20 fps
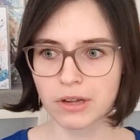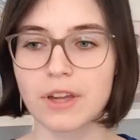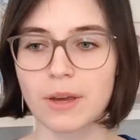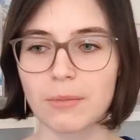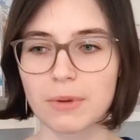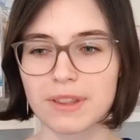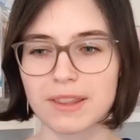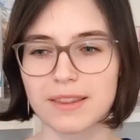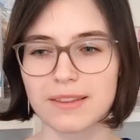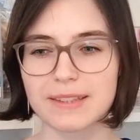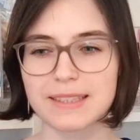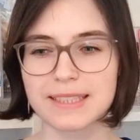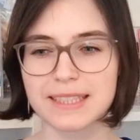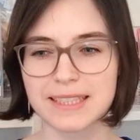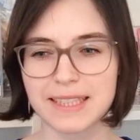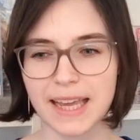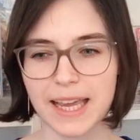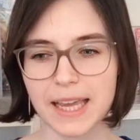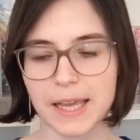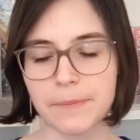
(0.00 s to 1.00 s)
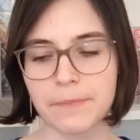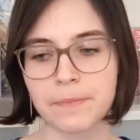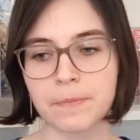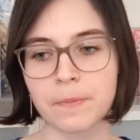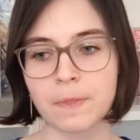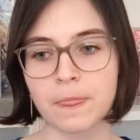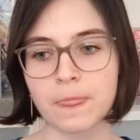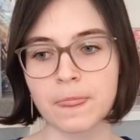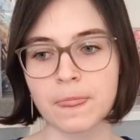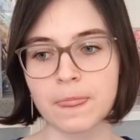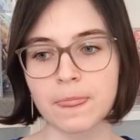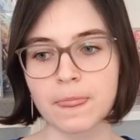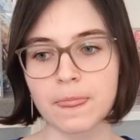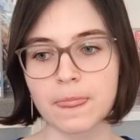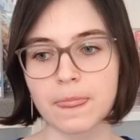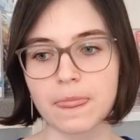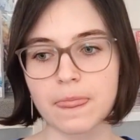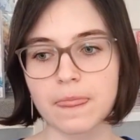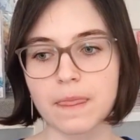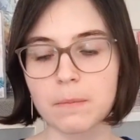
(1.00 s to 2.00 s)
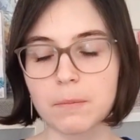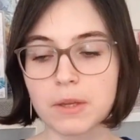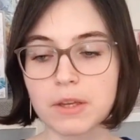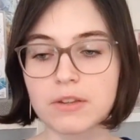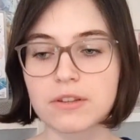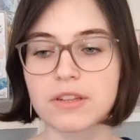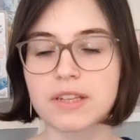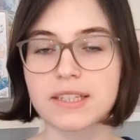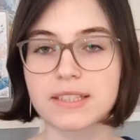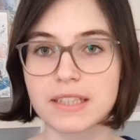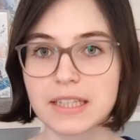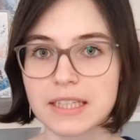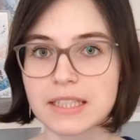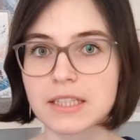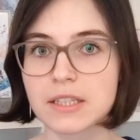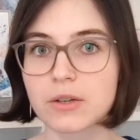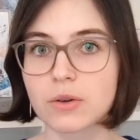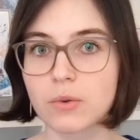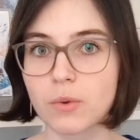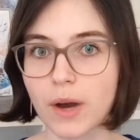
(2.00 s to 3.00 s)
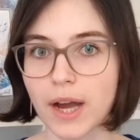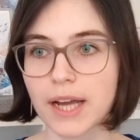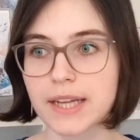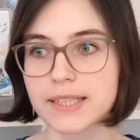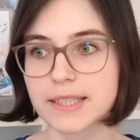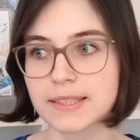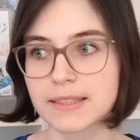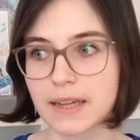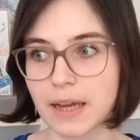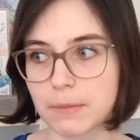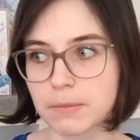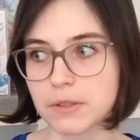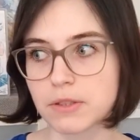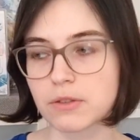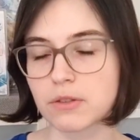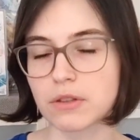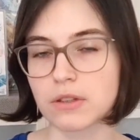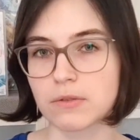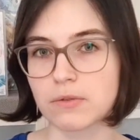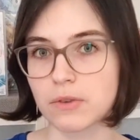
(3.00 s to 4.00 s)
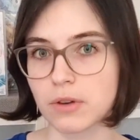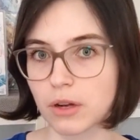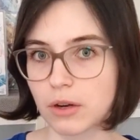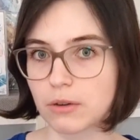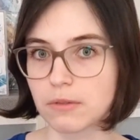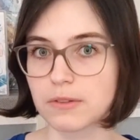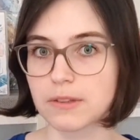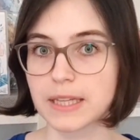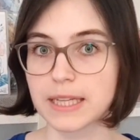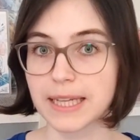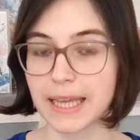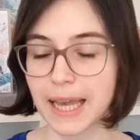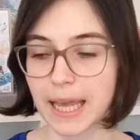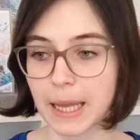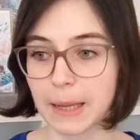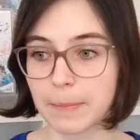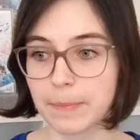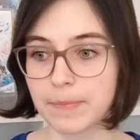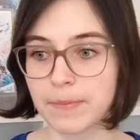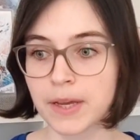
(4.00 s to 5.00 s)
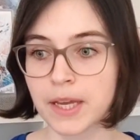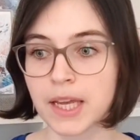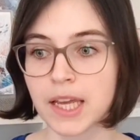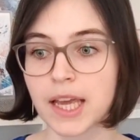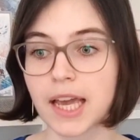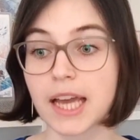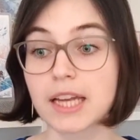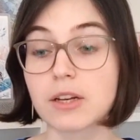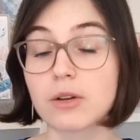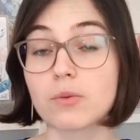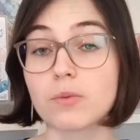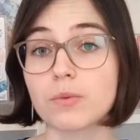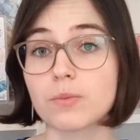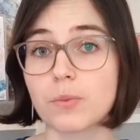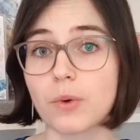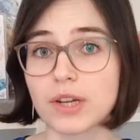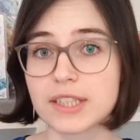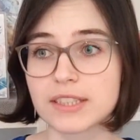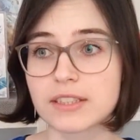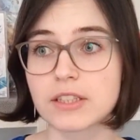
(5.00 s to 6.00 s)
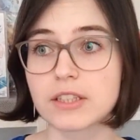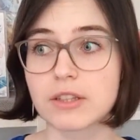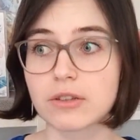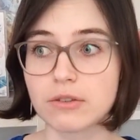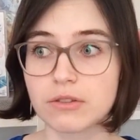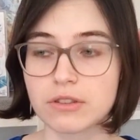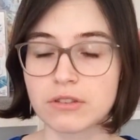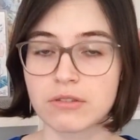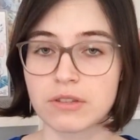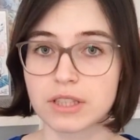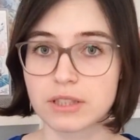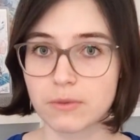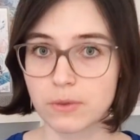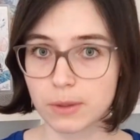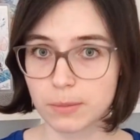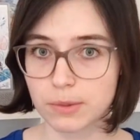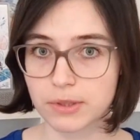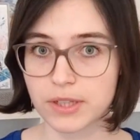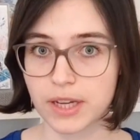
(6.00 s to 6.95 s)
So I would say the music didn't quite adapt to the flow of the game, and it wasn't used to its full